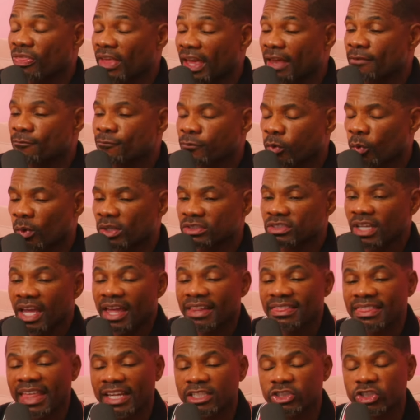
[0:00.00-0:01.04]
influence
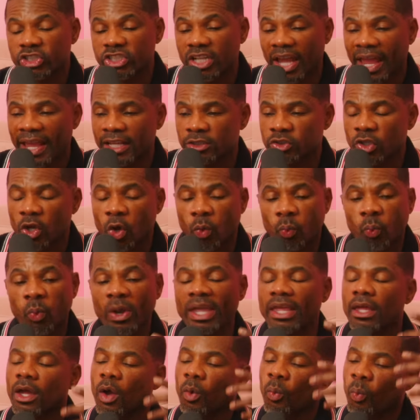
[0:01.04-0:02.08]
that changed.
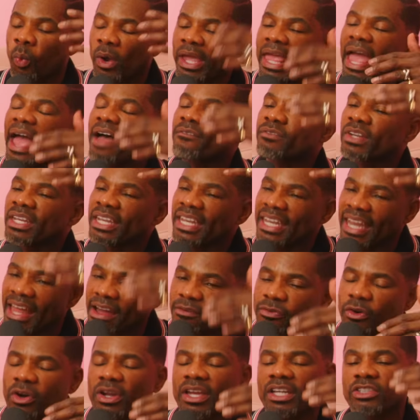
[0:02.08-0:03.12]
We have
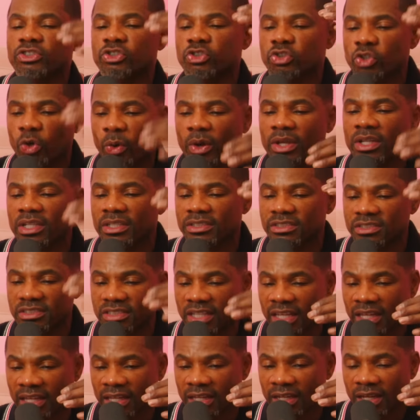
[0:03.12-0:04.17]
never historically
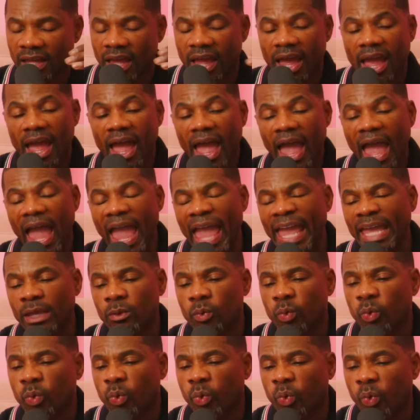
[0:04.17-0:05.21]
seen a
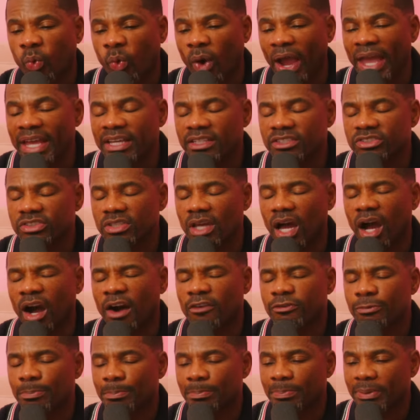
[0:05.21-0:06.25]
race
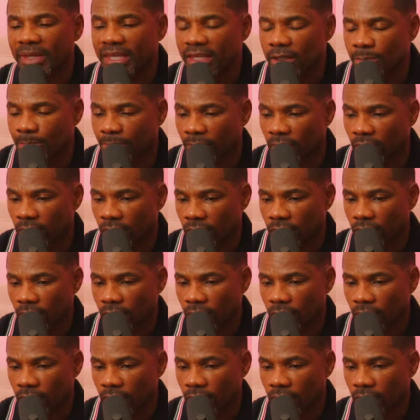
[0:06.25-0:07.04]
of people